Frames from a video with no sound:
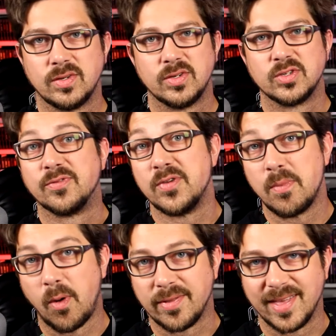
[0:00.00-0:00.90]
A
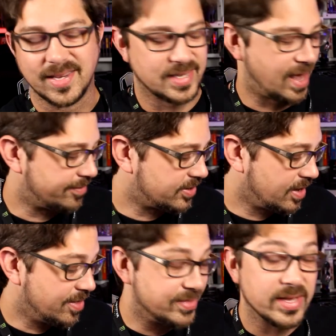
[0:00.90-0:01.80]
few more things left.
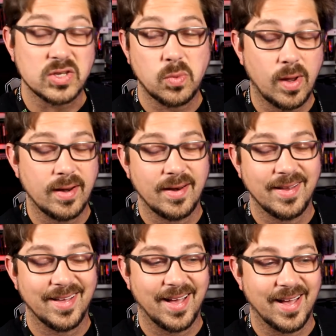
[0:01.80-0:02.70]
This one